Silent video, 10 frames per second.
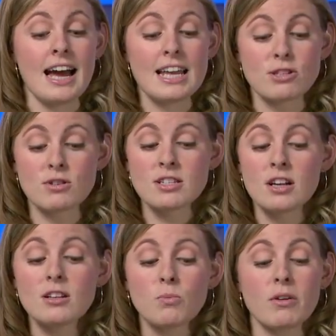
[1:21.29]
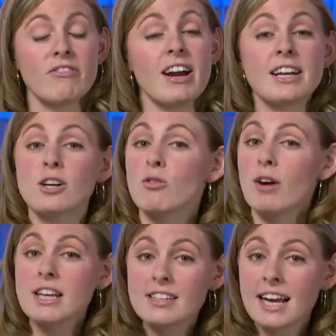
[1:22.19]
As a result, we find
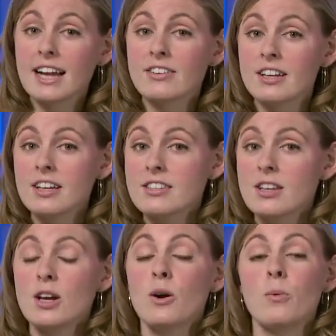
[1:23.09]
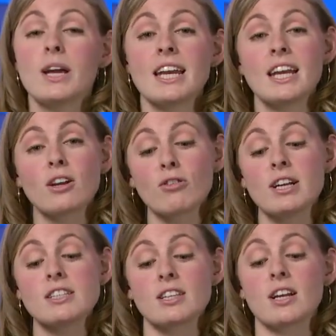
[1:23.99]
greater candidates, we can
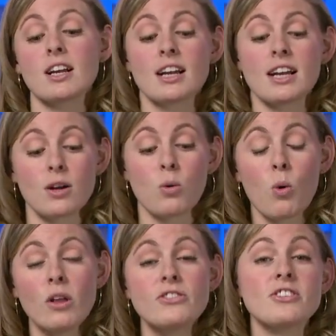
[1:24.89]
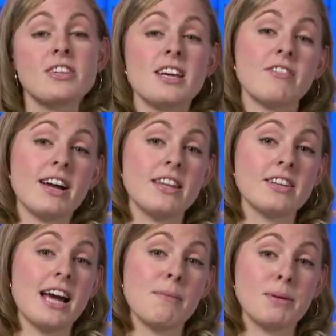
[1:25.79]
increase the quantity of
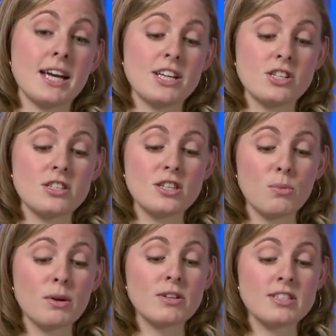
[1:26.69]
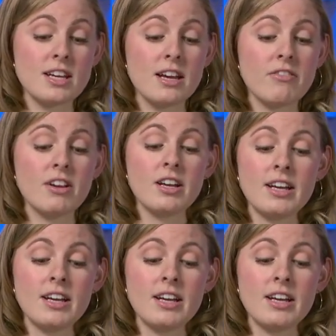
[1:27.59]
candidate applications that we receive,